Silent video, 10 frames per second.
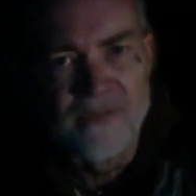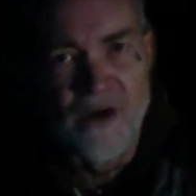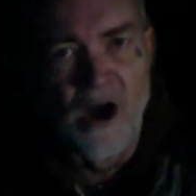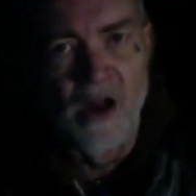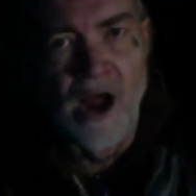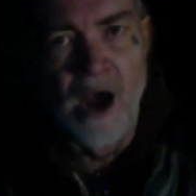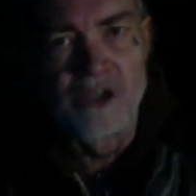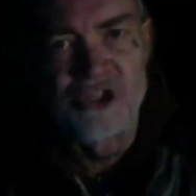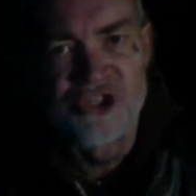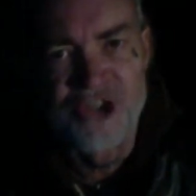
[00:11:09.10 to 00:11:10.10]
of all,
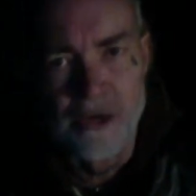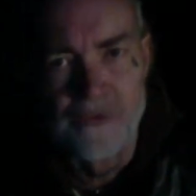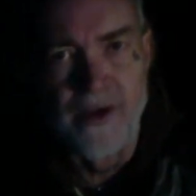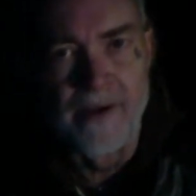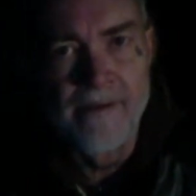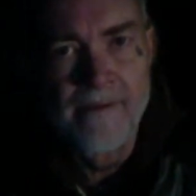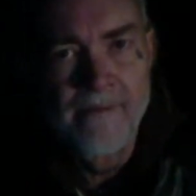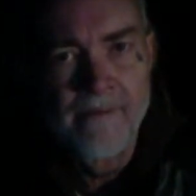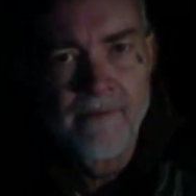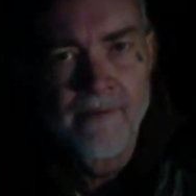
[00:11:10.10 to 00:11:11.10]
our children,
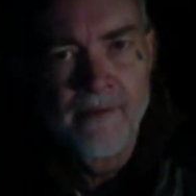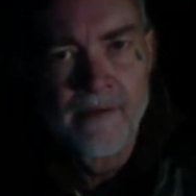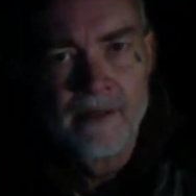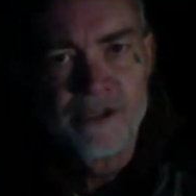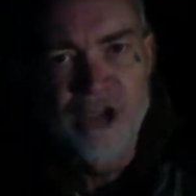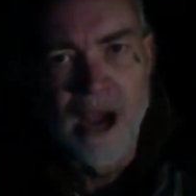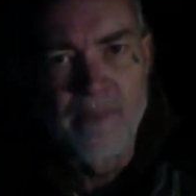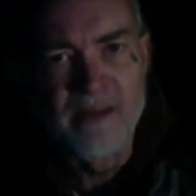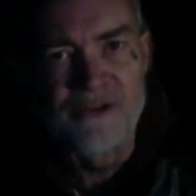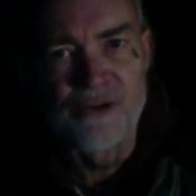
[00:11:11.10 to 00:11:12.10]
shall
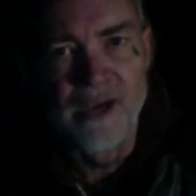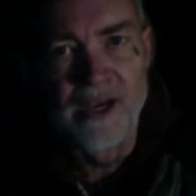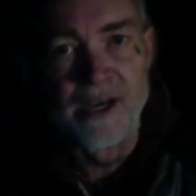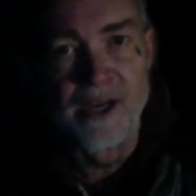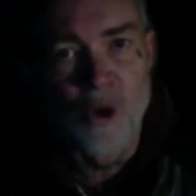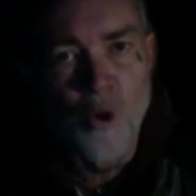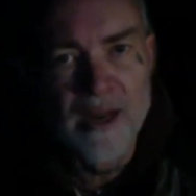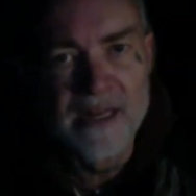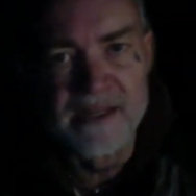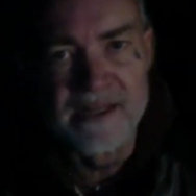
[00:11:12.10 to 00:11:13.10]
be treated. And
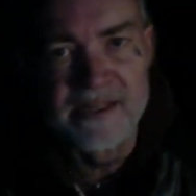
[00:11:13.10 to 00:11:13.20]
according to the